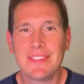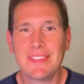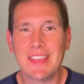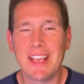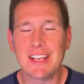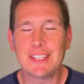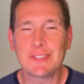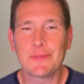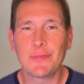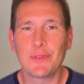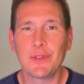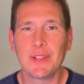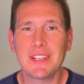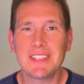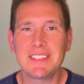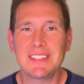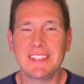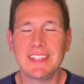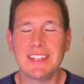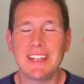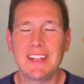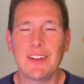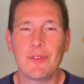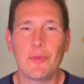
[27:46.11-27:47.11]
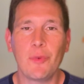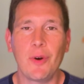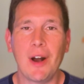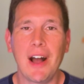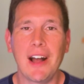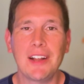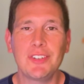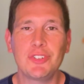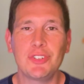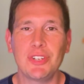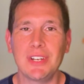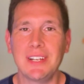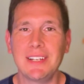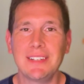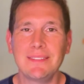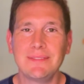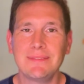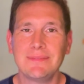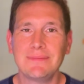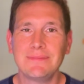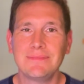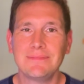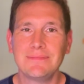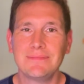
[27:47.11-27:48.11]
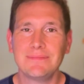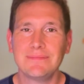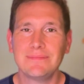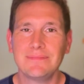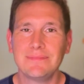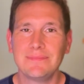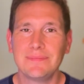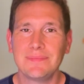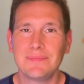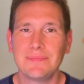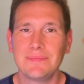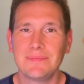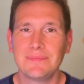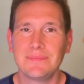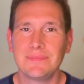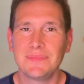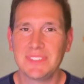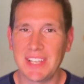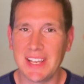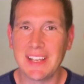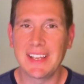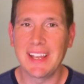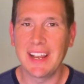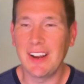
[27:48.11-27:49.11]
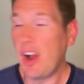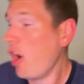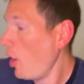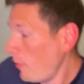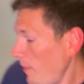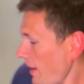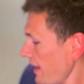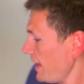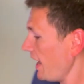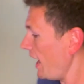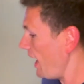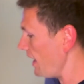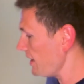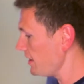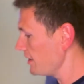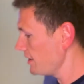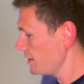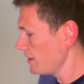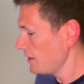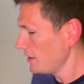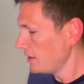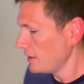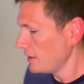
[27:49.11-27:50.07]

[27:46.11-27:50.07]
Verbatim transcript: Thanks for listening and watching. Take care. Oh my God.